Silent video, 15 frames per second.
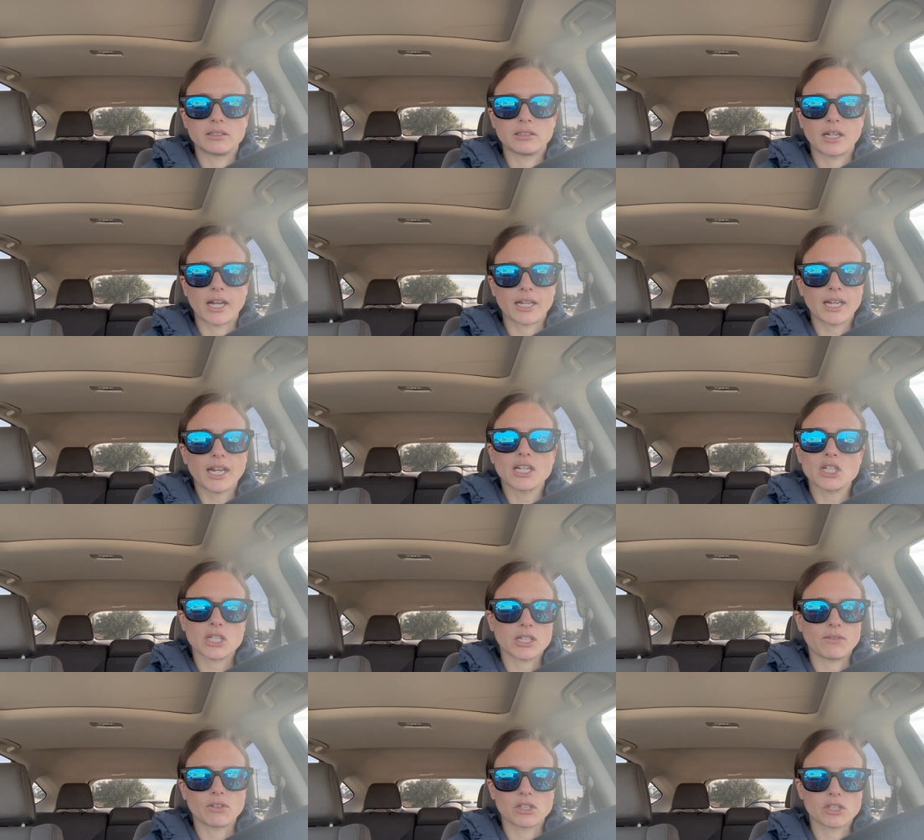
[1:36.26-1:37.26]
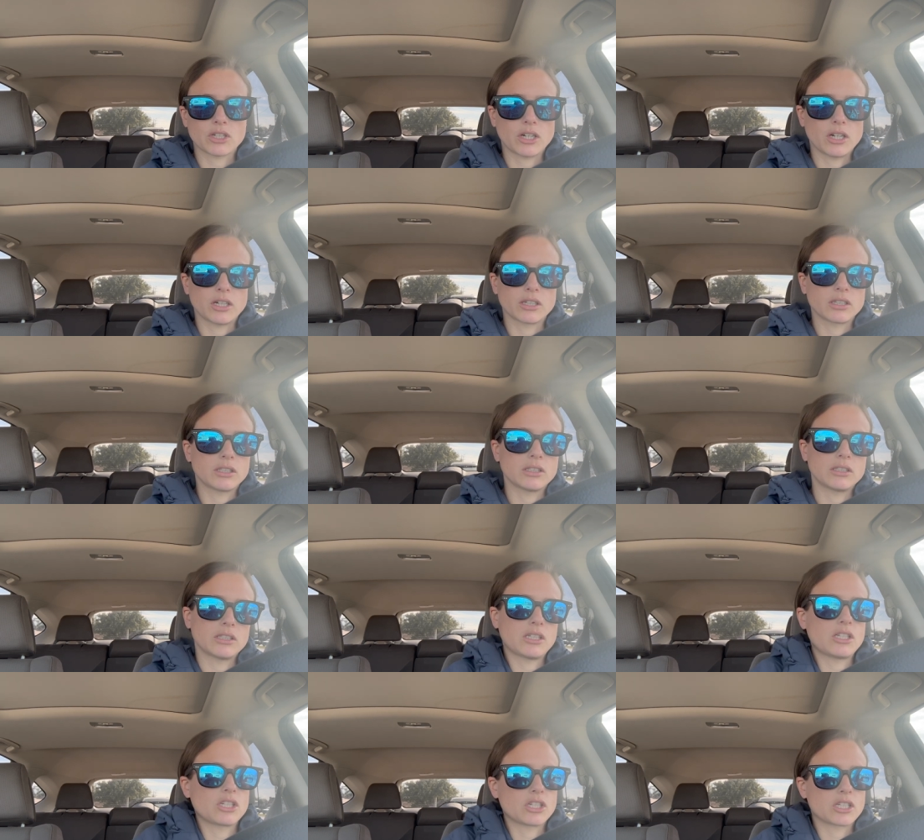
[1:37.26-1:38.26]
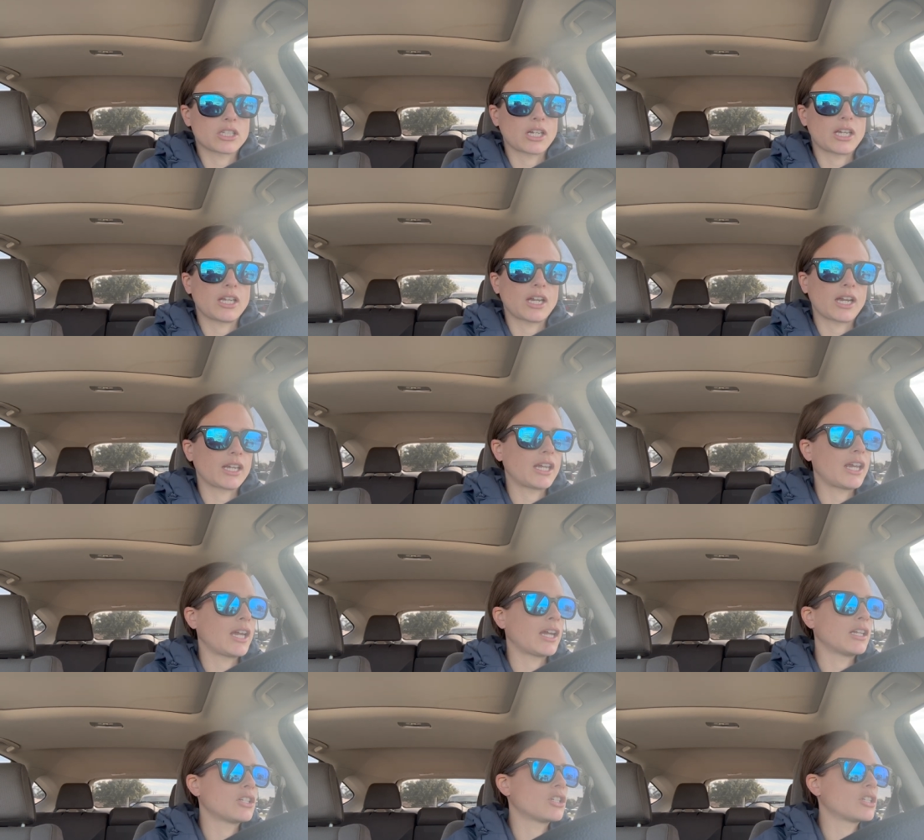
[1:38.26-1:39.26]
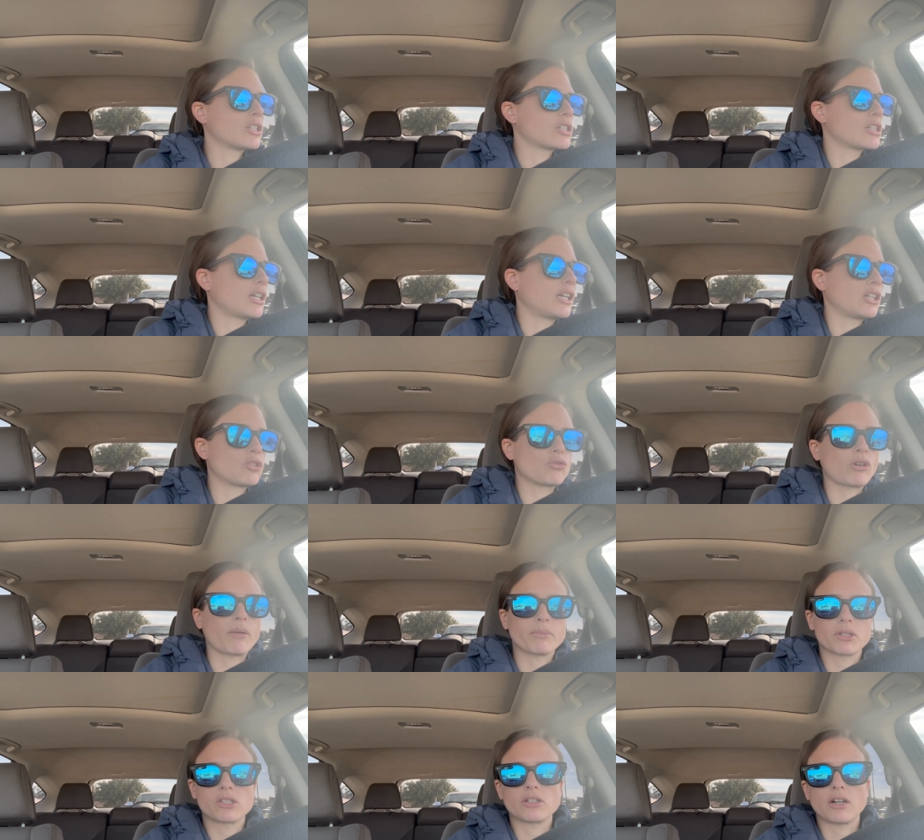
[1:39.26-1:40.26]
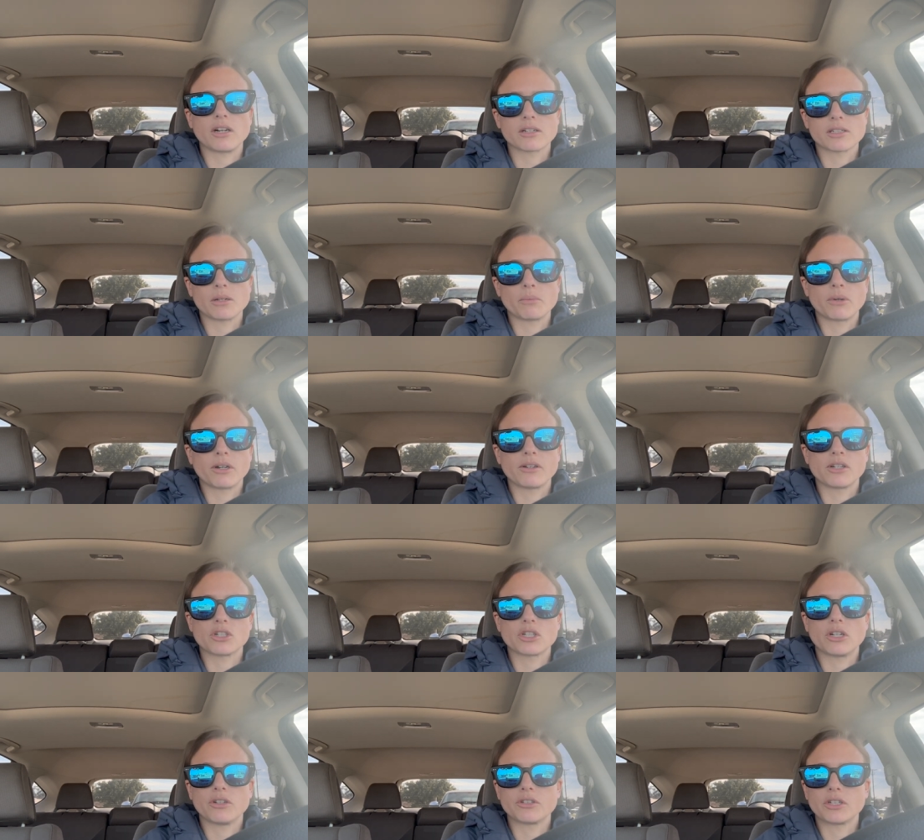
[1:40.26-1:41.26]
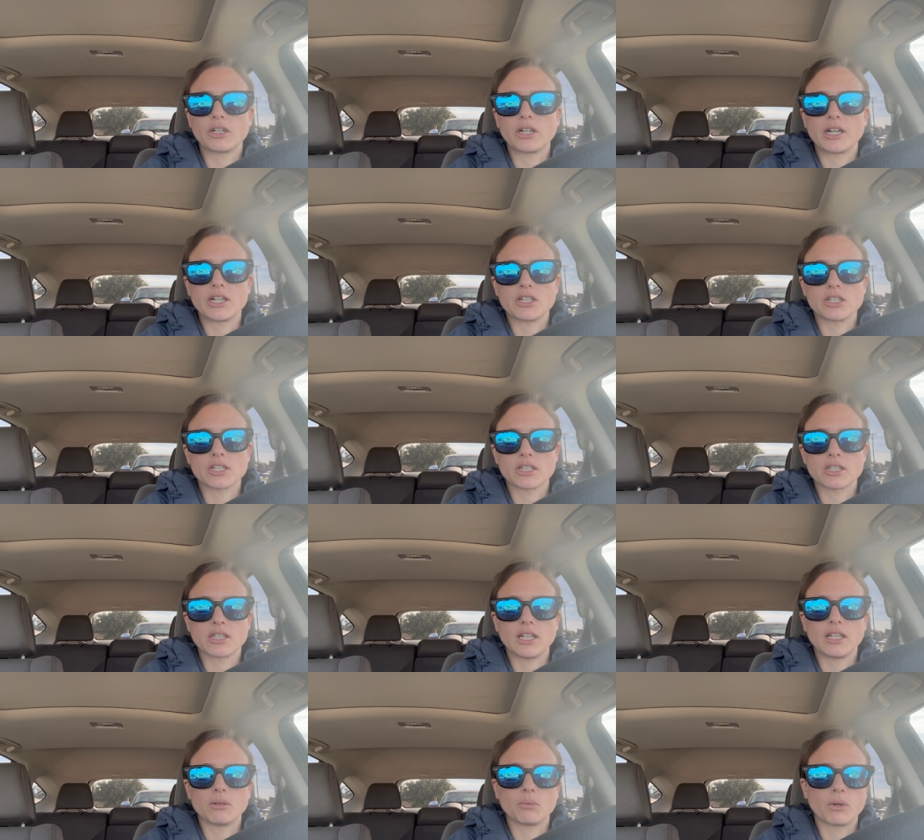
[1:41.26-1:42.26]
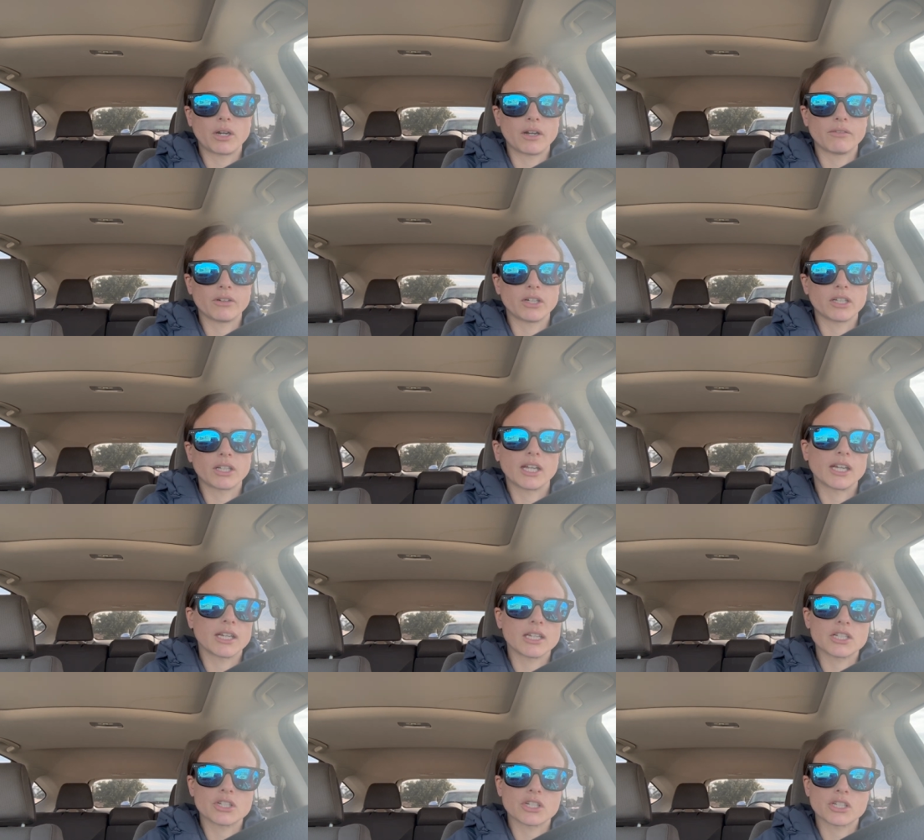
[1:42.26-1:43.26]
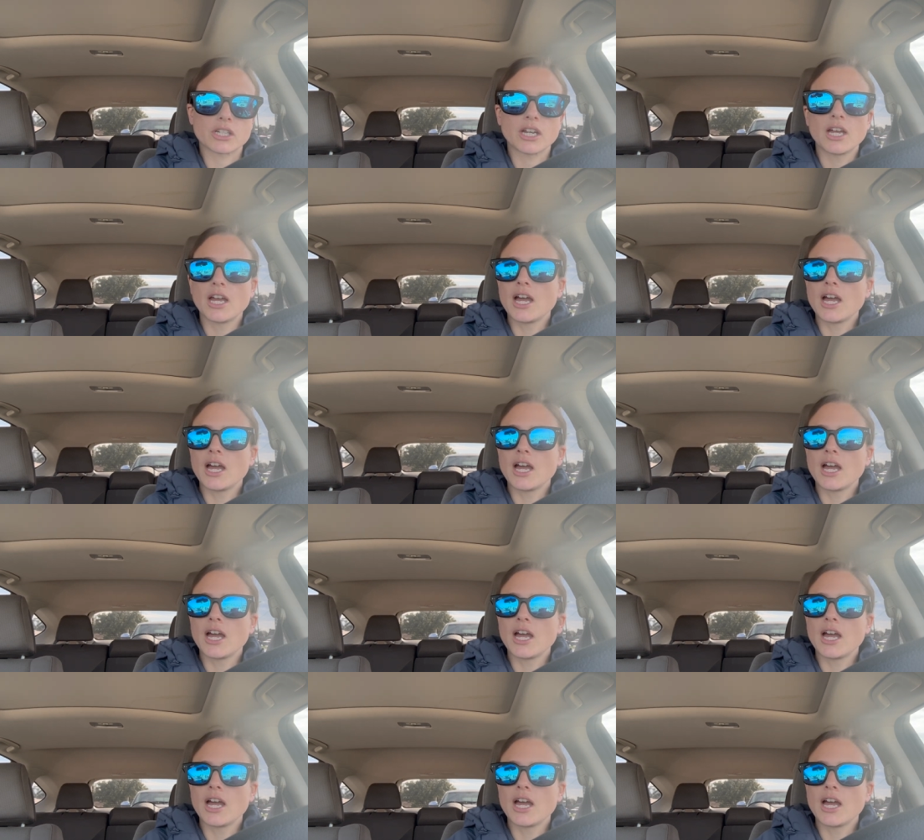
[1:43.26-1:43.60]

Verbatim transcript: I can't just leave this dog it's just I, I can't just like drop this dog somewhere in the shelter and just think whatever like it's just